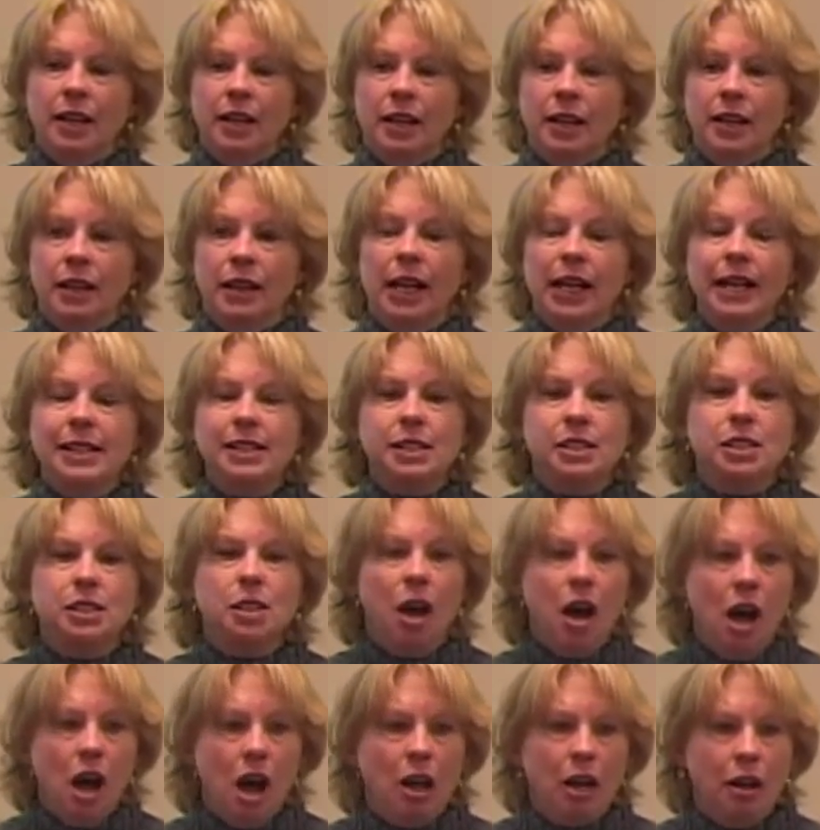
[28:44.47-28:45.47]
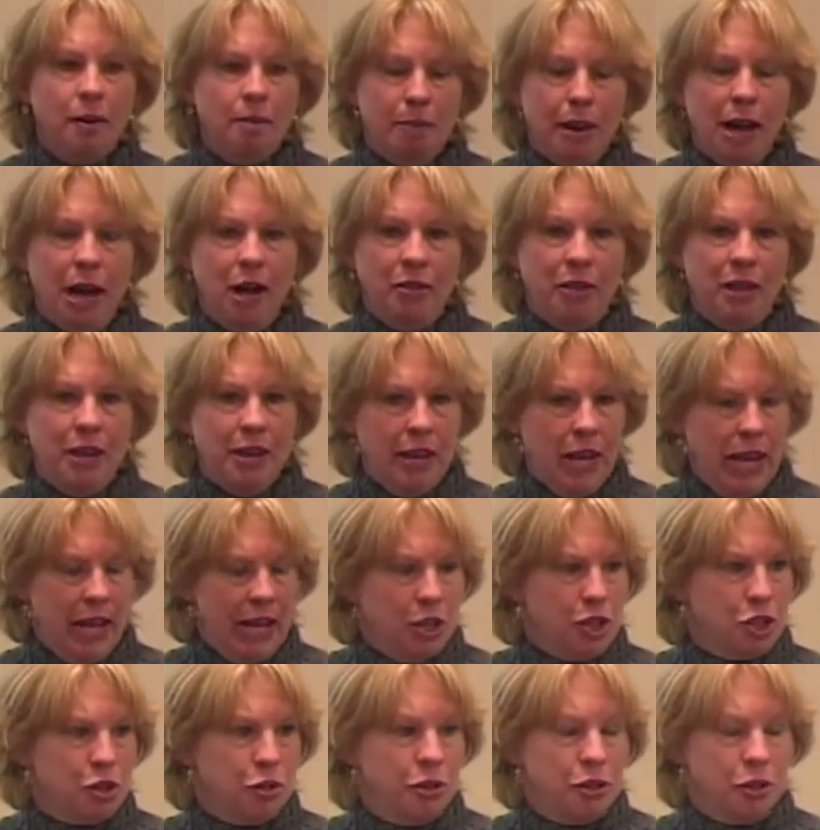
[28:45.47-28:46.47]
let's talk about the
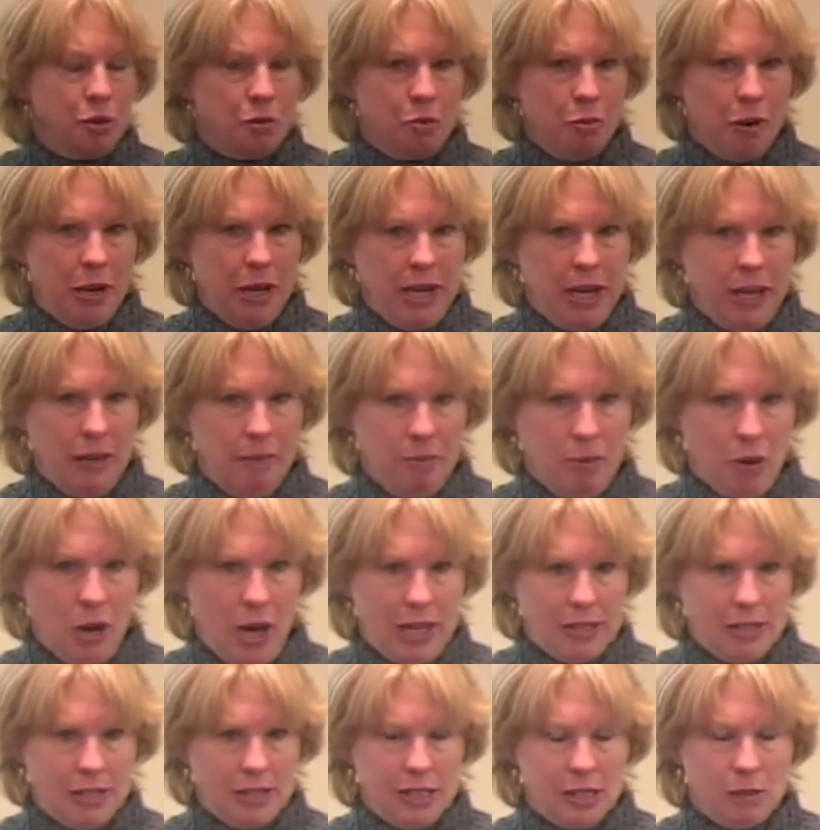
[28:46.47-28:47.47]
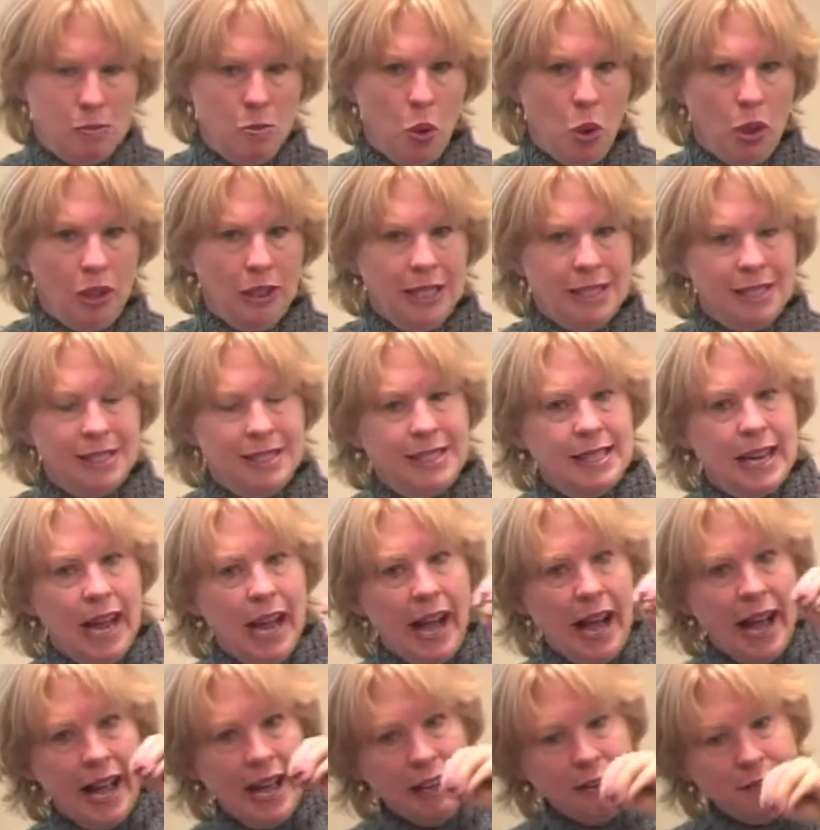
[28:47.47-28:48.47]
nature of the reading process more. Let's
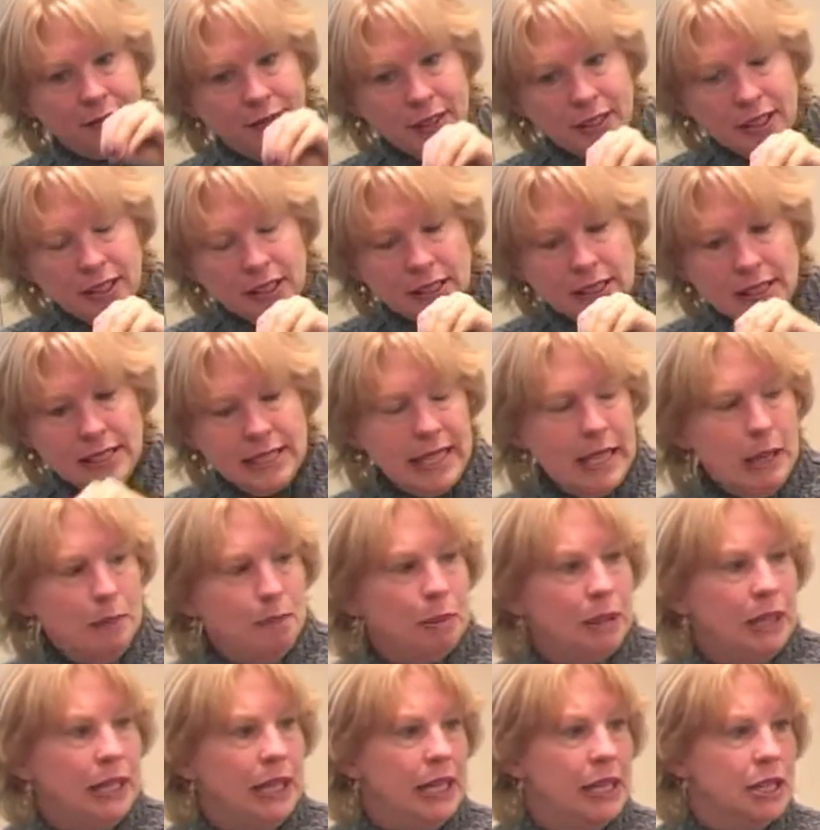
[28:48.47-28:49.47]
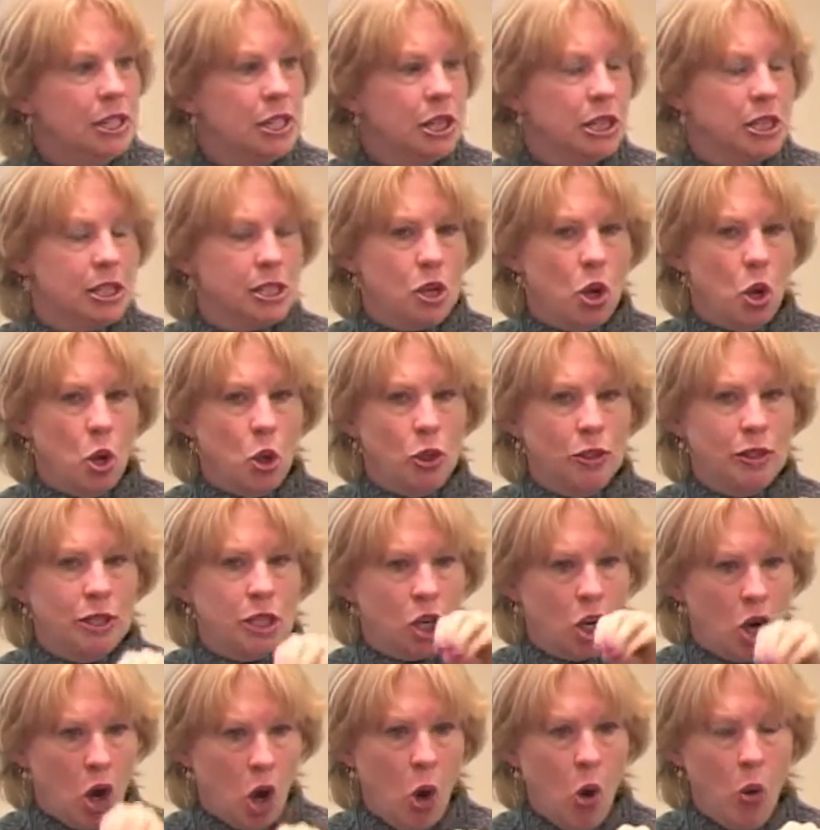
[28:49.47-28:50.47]
dive deeply into this whole
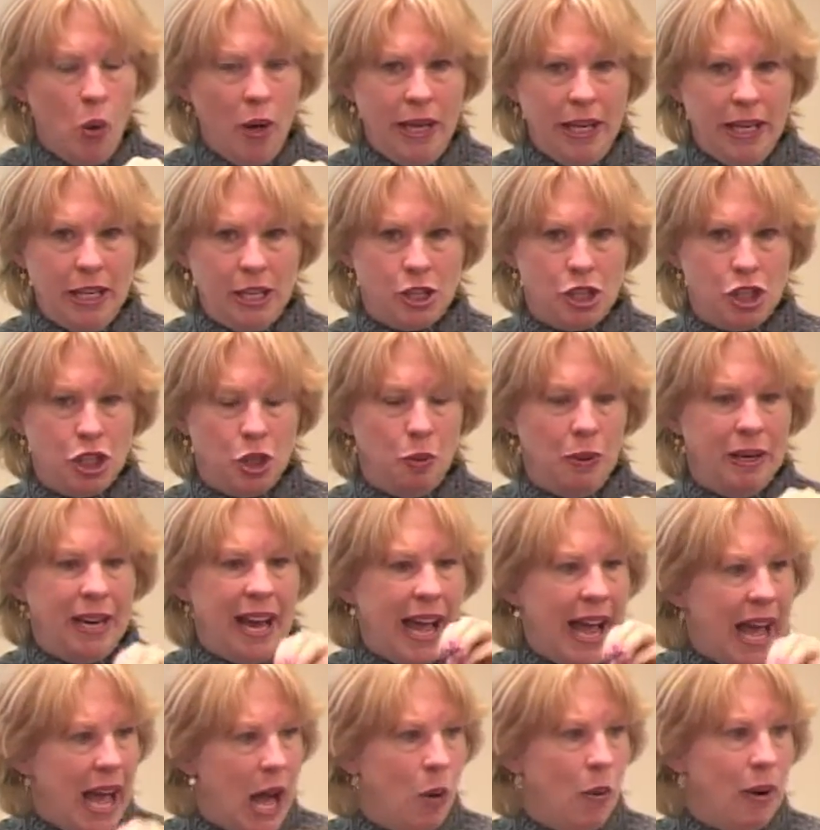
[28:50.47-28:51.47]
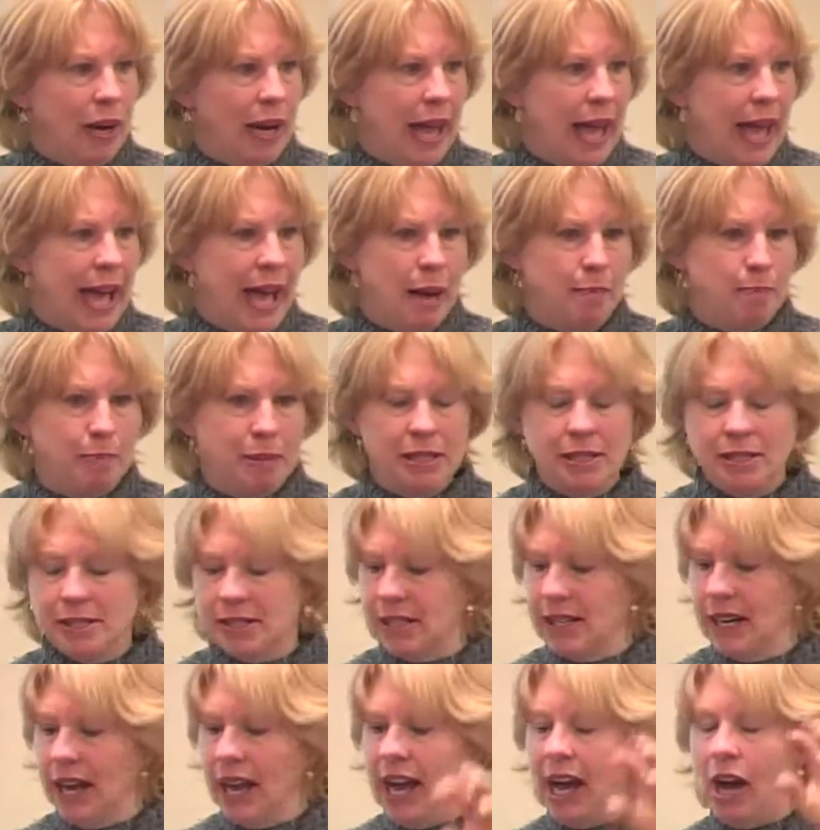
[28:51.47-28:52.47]
decoding issue and how it happens
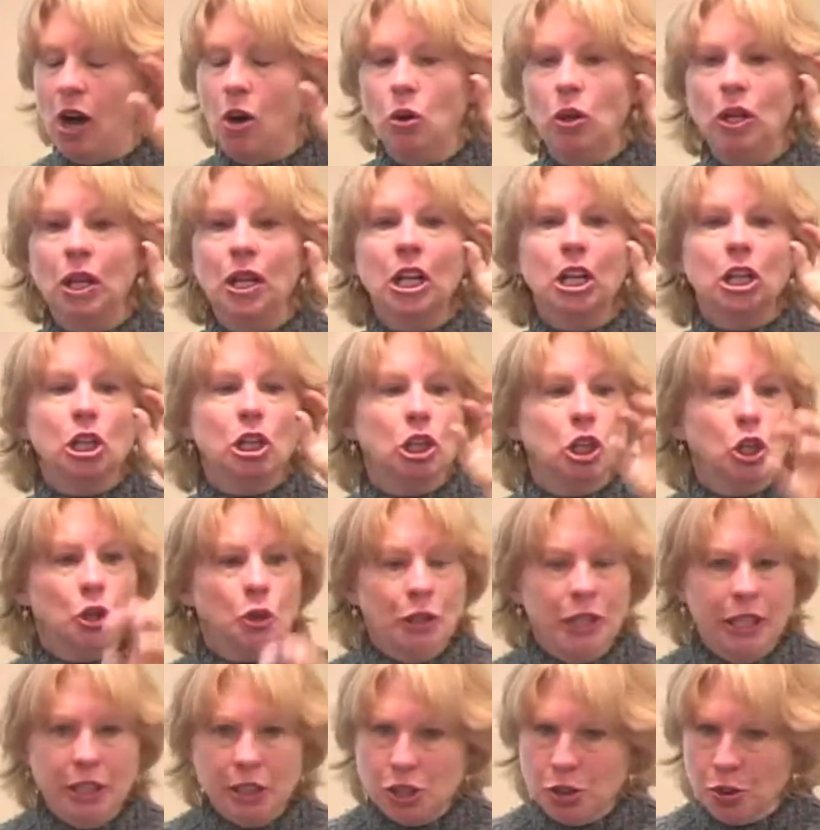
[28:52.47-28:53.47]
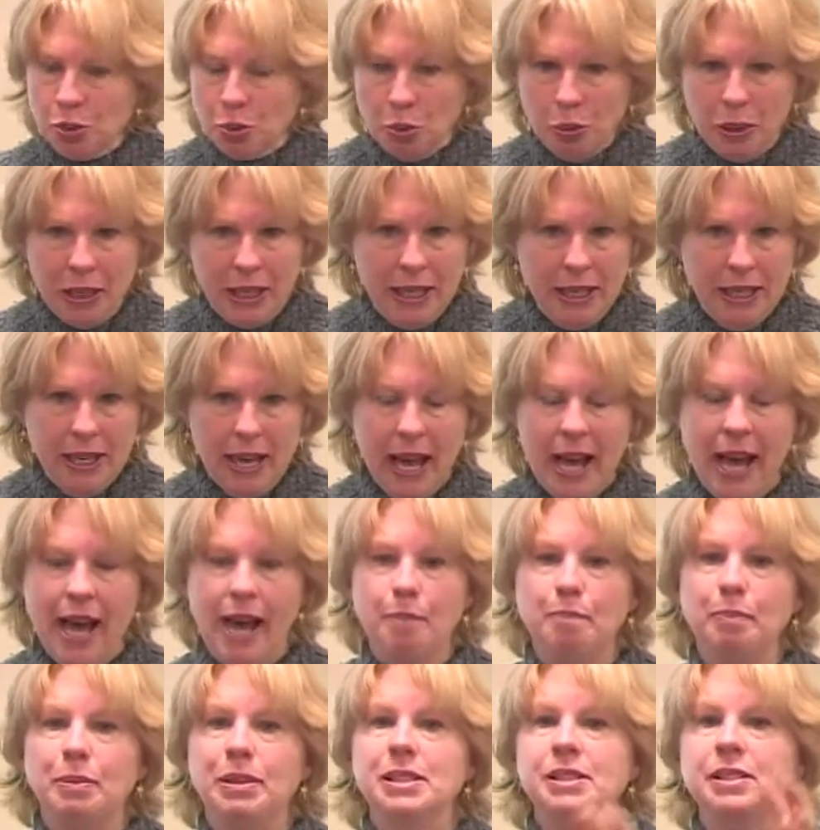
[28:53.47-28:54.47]
and how learning to read
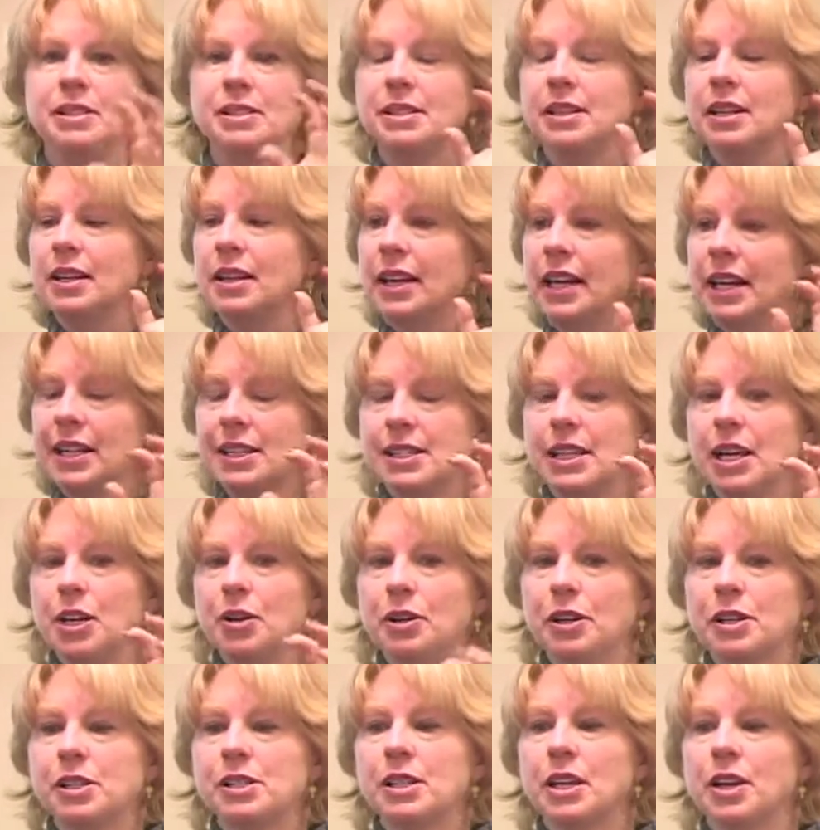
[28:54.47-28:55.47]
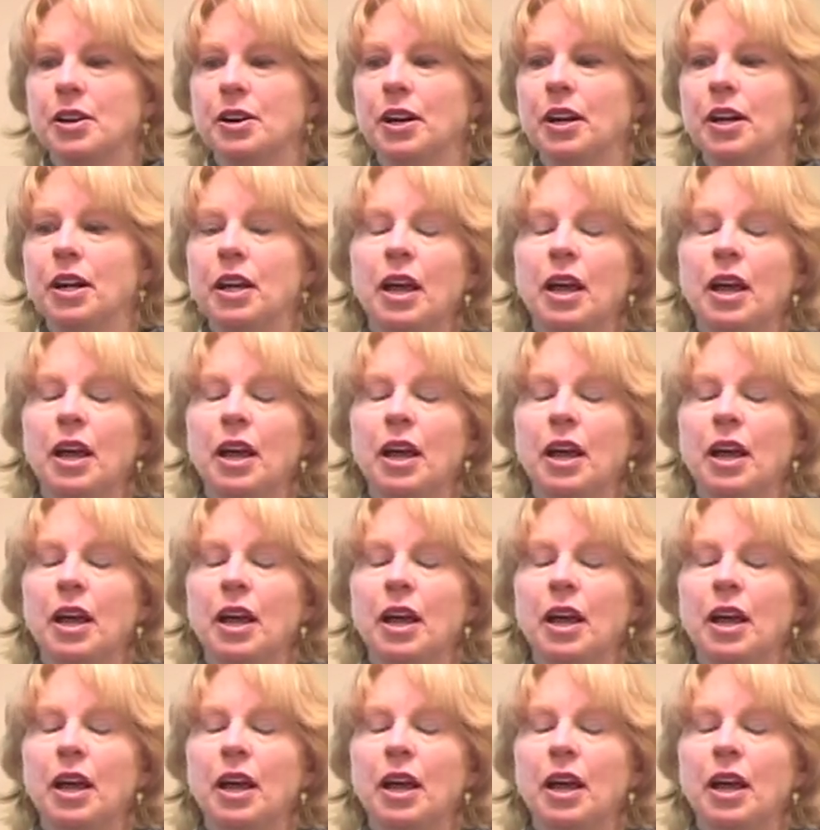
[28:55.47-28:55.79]
happens, et cetera, et cetera.